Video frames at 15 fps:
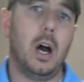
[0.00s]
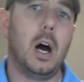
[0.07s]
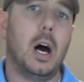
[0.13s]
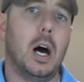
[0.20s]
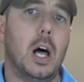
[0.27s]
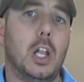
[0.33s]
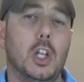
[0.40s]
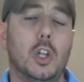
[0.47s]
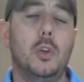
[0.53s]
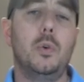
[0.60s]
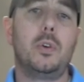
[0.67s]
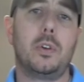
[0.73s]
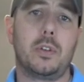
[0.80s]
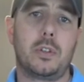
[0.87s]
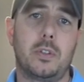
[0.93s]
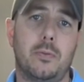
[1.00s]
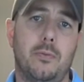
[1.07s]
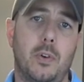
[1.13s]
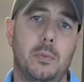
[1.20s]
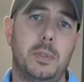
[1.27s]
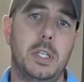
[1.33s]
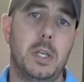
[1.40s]
uh, Lucas
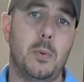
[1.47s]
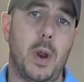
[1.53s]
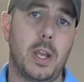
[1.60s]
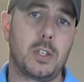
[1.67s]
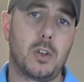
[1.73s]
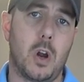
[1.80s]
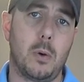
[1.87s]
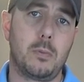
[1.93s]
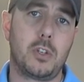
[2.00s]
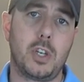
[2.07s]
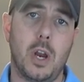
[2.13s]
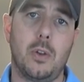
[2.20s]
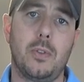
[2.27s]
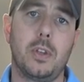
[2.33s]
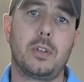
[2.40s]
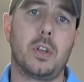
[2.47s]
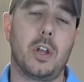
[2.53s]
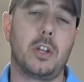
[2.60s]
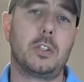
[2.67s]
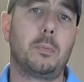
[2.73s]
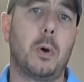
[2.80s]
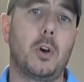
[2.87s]
from T Rex Arm shared this on
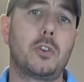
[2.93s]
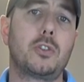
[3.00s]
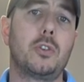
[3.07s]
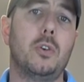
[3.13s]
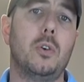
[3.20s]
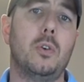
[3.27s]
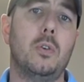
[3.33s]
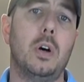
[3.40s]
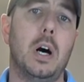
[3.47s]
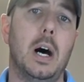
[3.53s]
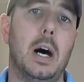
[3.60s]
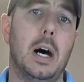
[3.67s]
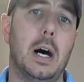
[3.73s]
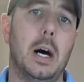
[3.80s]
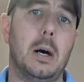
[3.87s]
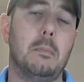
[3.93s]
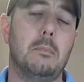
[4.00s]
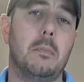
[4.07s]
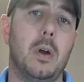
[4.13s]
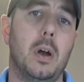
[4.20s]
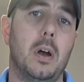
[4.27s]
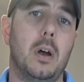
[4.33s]
his personal um,
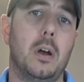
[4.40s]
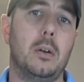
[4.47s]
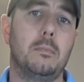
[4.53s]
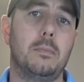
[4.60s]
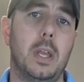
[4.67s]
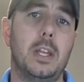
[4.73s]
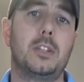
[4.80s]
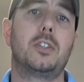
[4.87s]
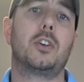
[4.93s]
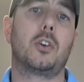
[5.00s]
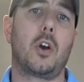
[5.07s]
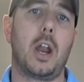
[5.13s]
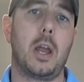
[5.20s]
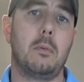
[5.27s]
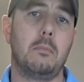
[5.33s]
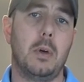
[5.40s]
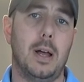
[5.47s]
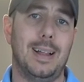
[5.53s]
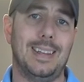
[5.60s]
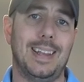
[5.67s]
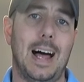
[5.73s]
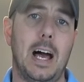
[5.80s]
uh, Instagram
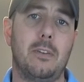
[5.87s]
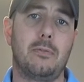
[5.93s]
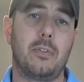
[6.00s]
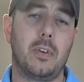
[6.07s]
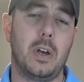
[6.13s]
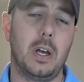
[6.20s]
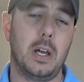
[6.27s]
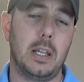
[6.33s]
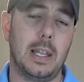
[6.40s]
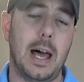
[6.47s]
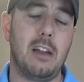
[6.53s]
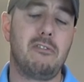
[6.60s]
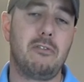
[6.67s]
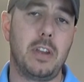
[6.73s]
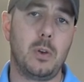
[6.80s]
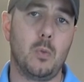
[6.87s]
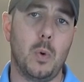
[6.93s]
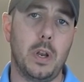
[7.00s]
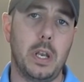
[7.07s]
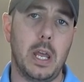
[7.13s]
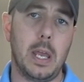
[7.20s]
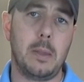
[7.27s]
uh, live uh, live feed
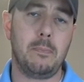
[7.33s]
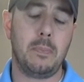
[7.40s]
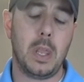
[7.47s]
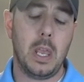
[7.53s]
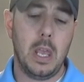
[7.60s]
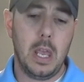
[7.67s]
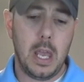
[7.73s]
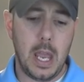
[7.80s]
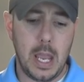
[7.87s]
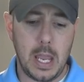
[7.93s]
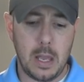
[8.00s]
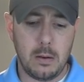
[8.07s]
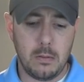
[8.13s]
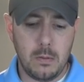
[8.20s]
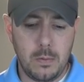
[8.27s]
one day, and